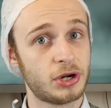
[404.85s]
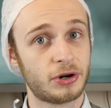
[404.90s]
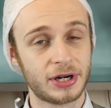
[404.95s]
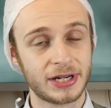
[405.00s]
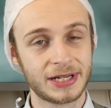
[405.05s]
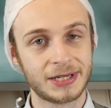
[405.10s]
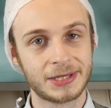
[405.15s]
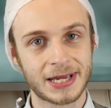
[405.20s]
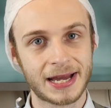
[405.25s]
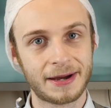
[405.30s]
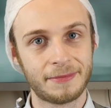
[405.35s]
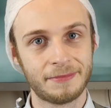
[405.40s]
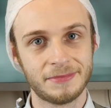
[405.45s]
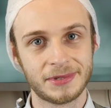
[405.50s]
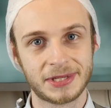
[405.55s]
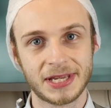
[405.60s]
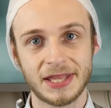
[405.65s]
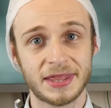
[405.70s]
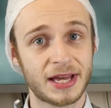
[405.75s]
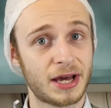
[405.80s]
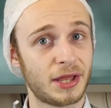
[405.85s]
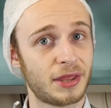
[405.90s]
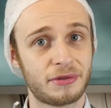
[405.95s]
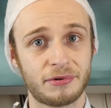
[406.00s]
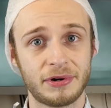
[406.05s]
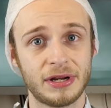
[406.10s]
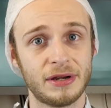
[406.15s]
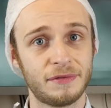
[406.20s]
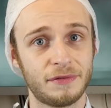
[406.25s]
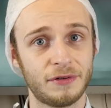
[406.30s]
your exams in that
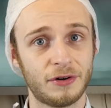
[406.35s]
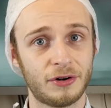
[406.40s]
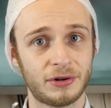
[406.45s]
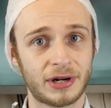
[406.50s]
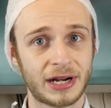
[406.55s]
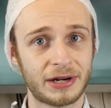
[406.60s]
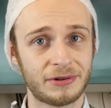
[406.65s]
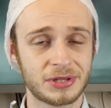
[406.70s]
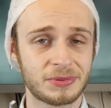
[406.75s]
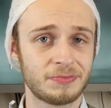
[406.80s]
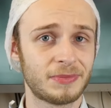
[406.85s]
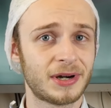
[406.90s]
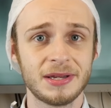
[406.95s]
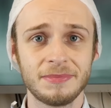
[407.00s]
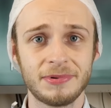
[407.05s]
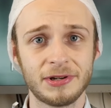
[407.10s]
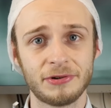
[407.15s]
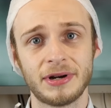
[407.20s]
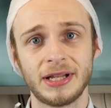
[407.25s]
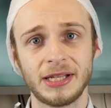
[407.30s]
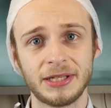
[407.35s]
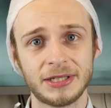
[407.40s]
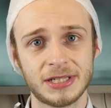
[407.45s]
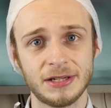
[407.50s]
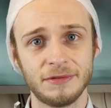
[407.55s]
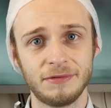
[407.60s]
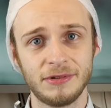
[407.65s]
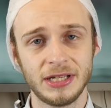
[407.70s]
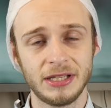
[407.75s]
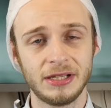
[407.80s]
three or four hours might be
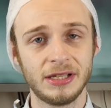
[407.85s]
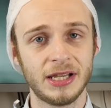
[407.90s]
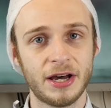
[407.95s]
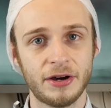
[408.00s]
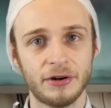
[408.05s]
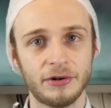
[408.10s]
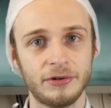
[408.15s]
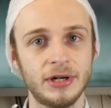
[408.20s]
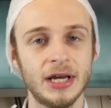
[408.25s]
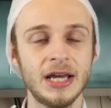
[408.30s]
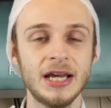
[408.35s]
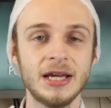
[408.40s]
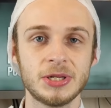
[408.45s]
relatively low.